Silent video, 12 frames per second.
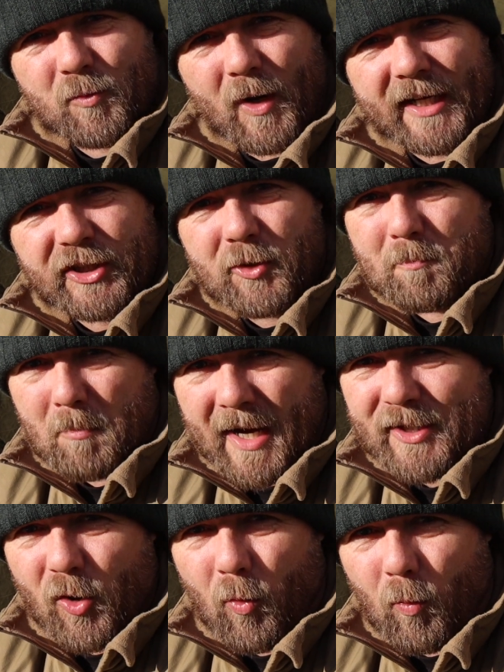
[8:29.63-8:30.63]
why you
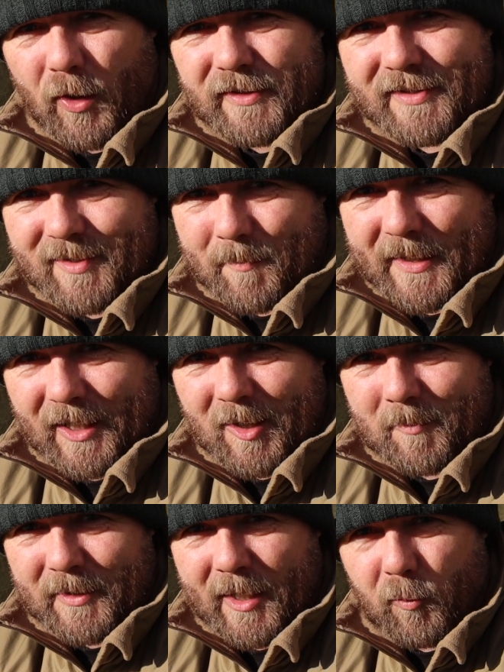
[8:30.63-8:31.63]
might not want to pick
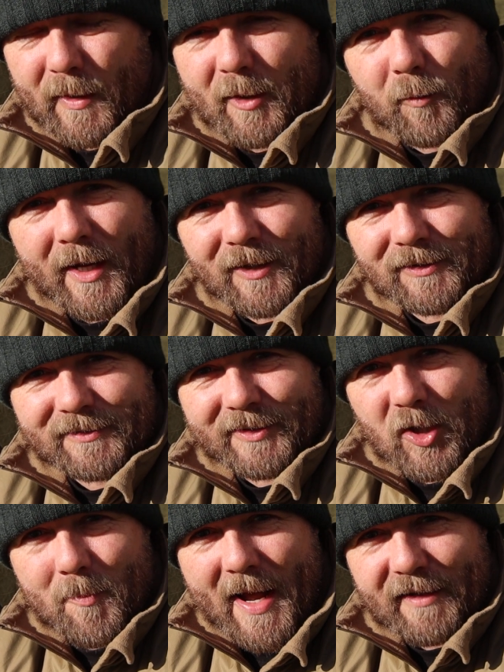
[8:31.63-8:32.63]
up a Winnerwell
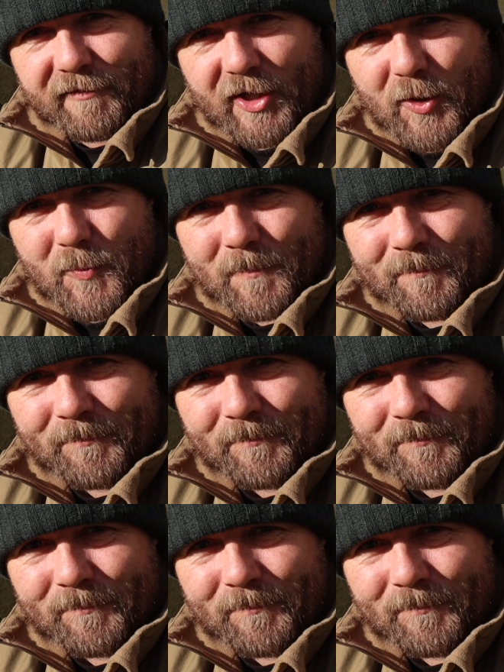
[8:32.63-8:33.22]
Nomad View.